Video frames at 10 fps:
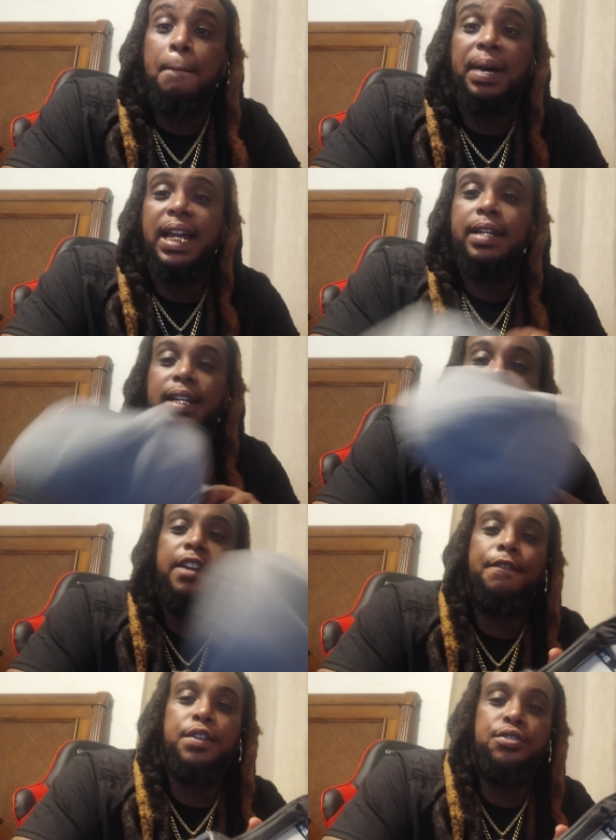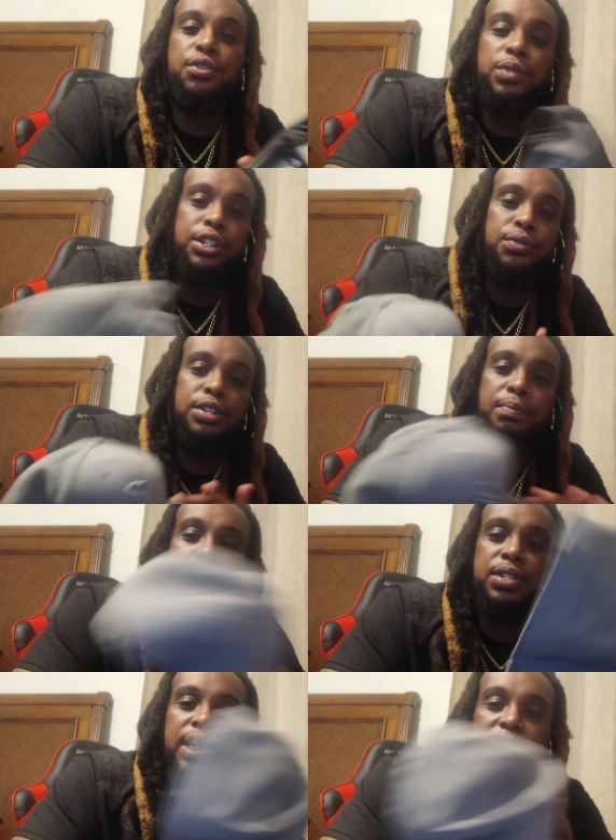But in the future, we'll do some
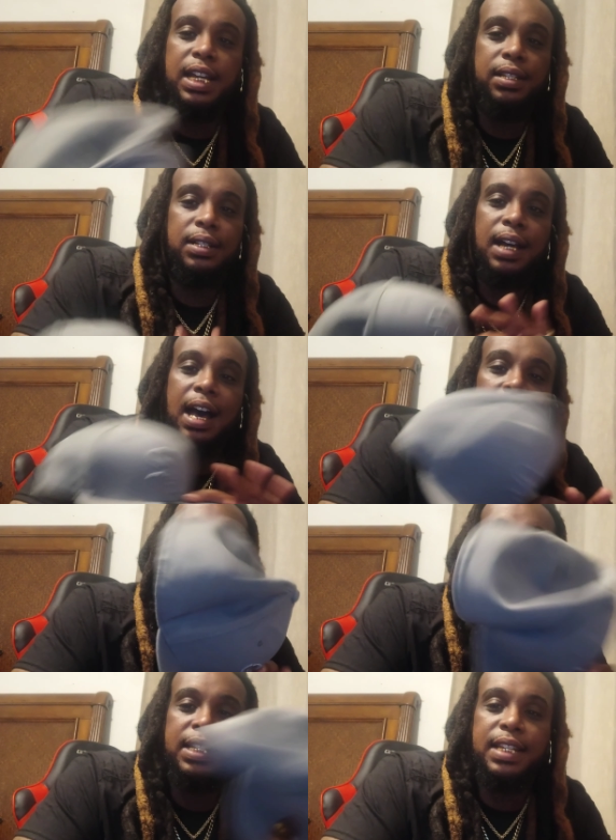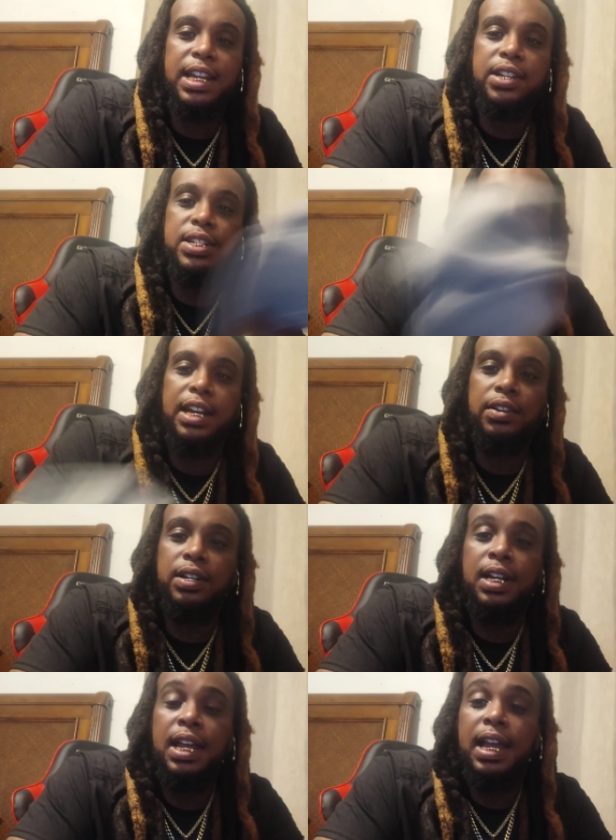music together, all that, etc.,
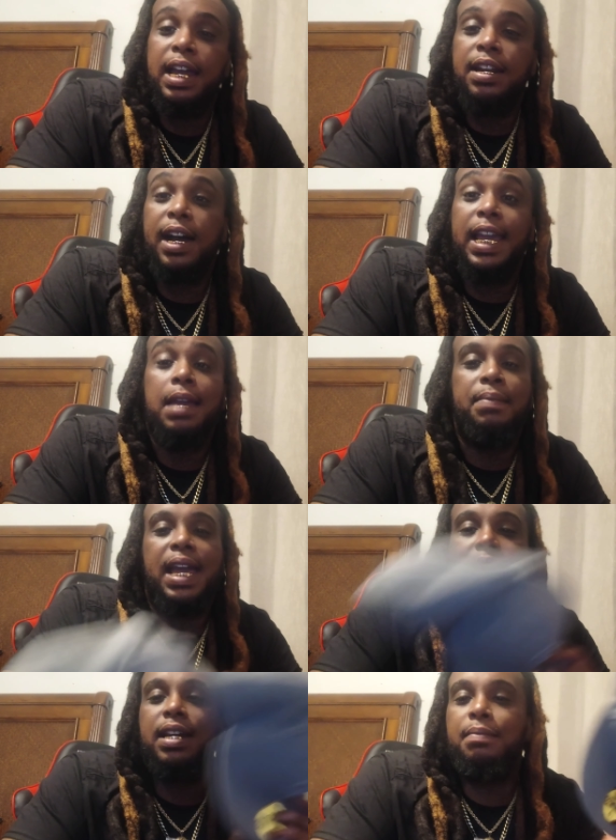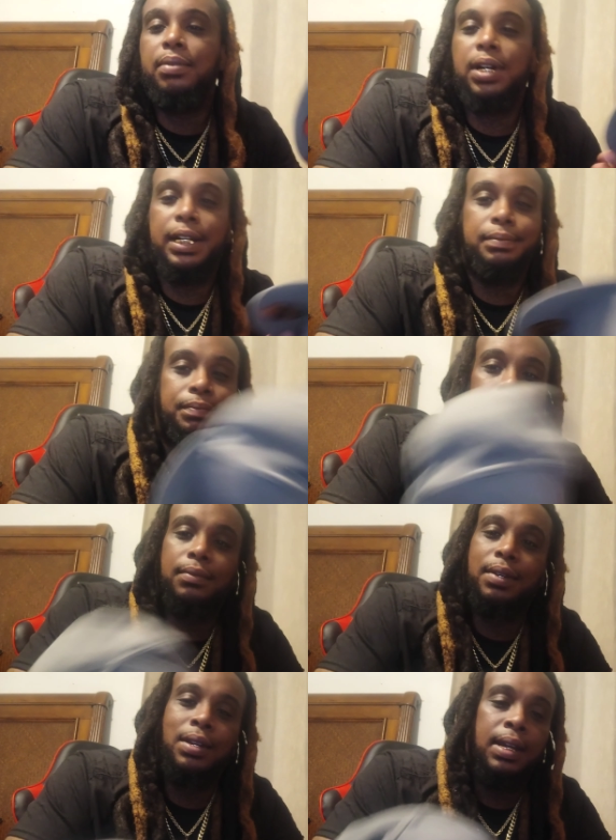etc. And uh, NBA YoungBoy,
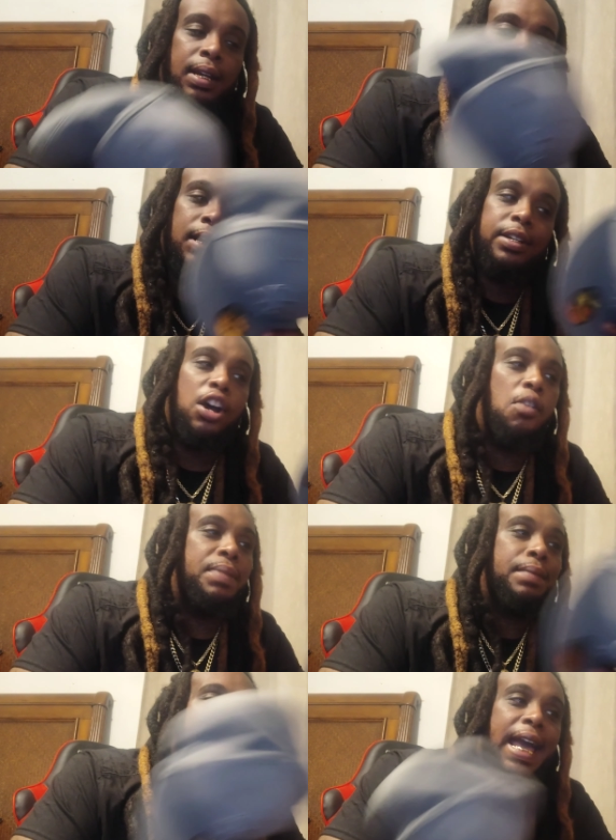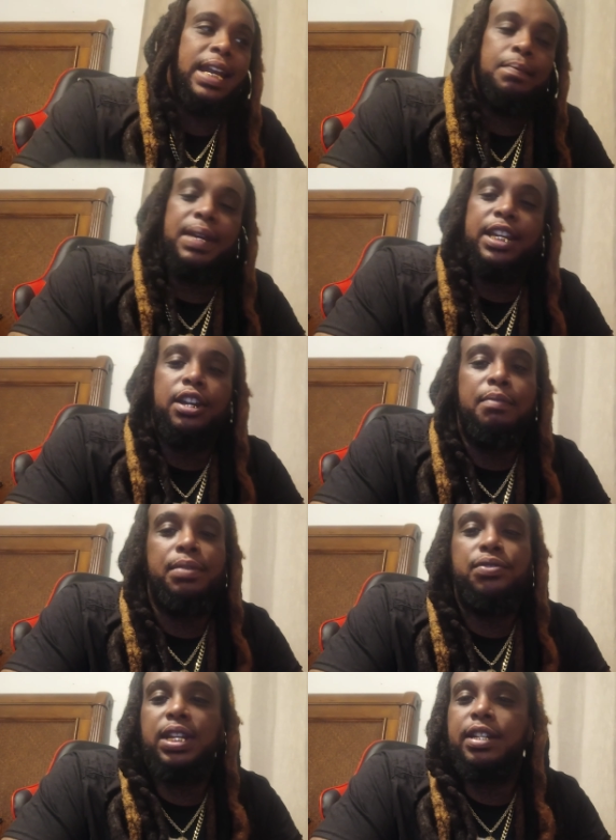don't be mad at me. Your
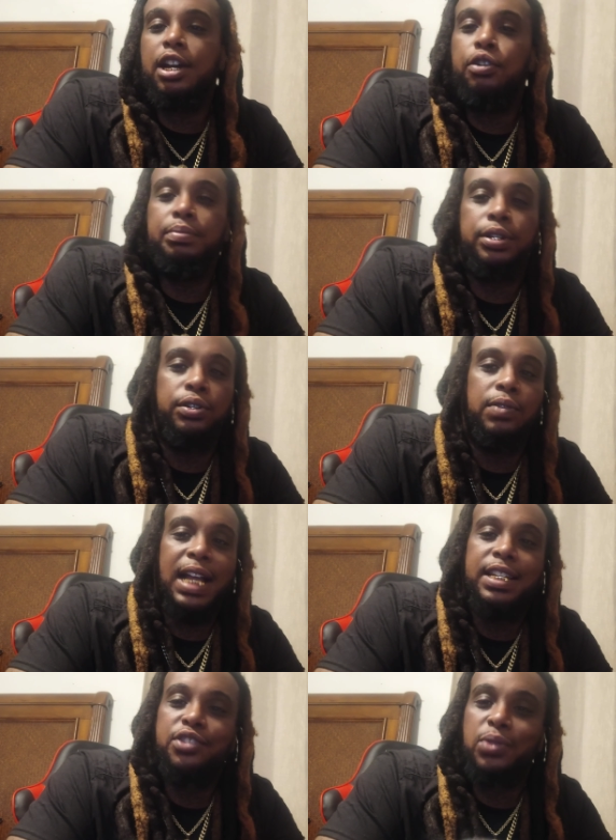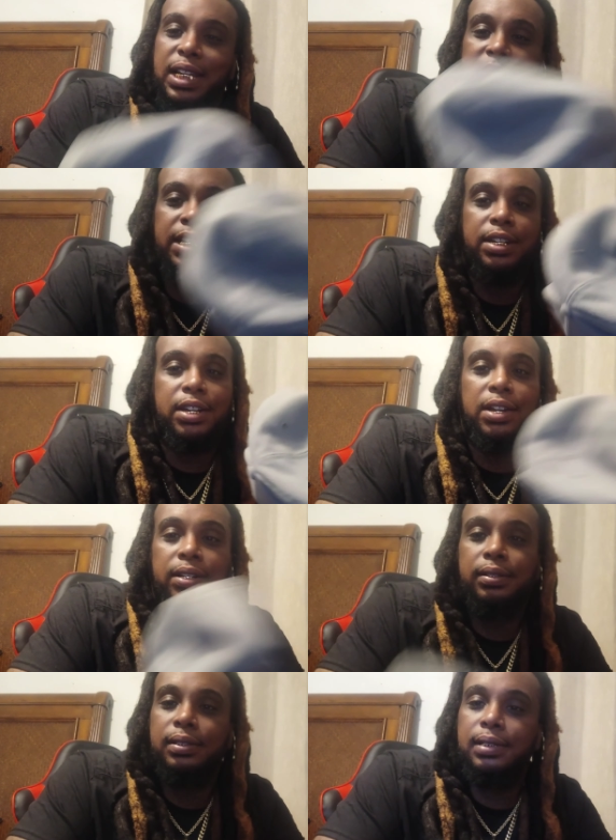music dope too. I just relate to
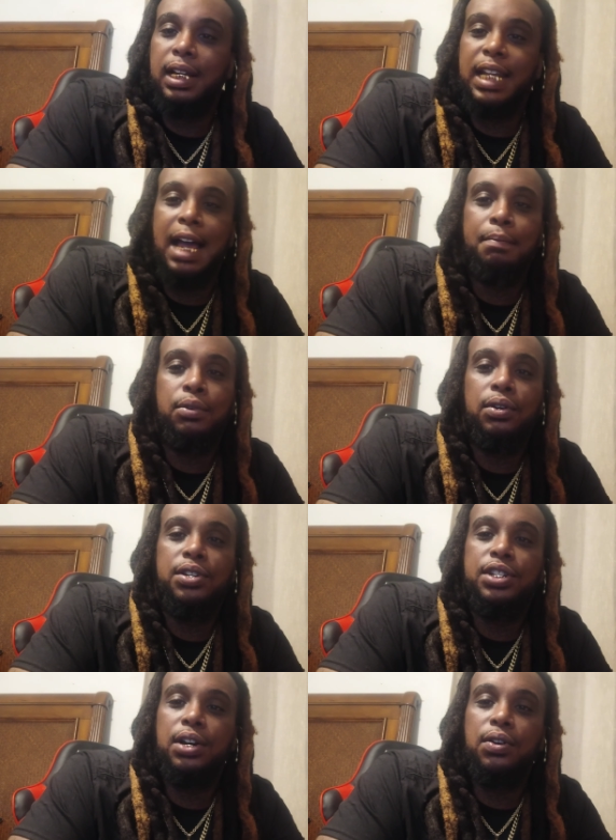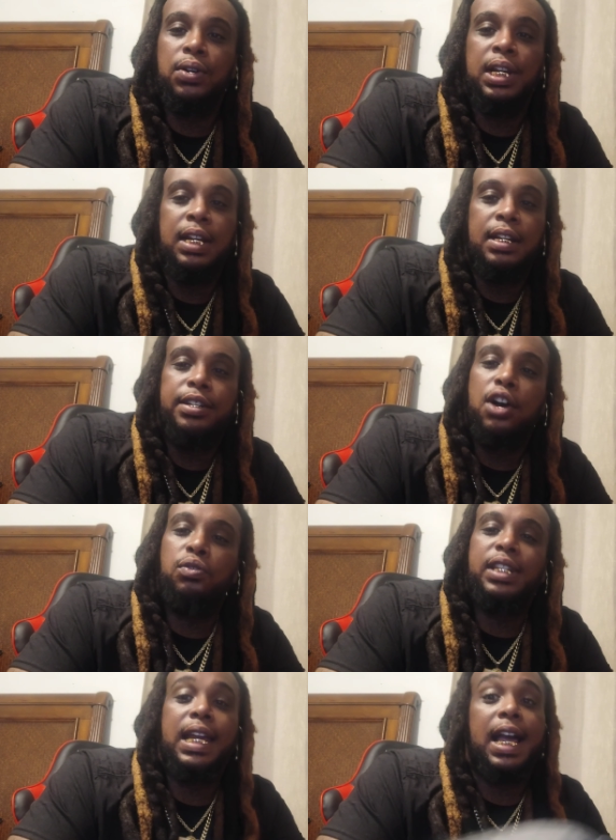Durk a lot more, so
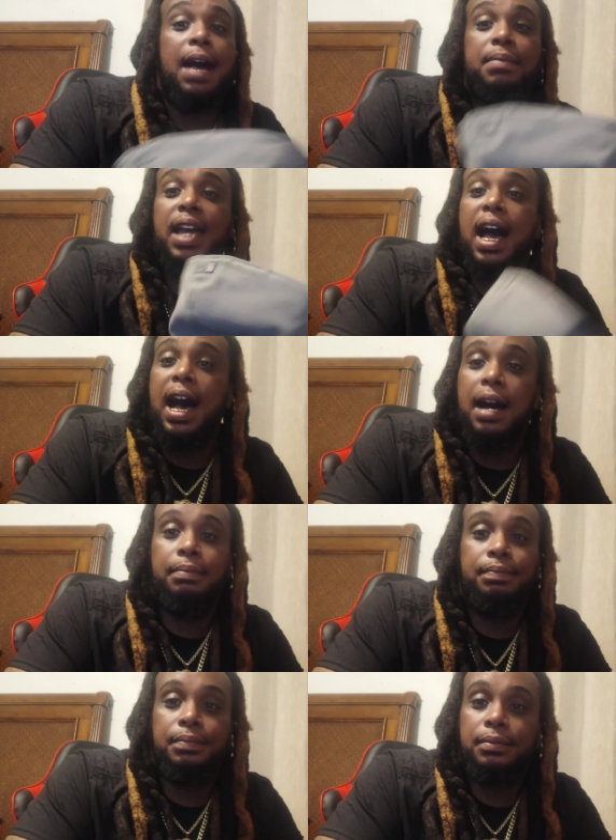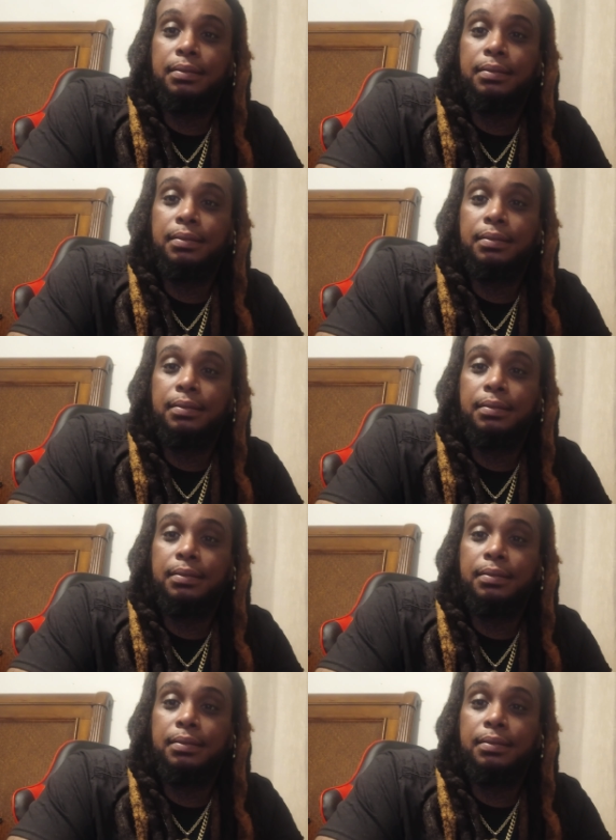don't think I'm your op.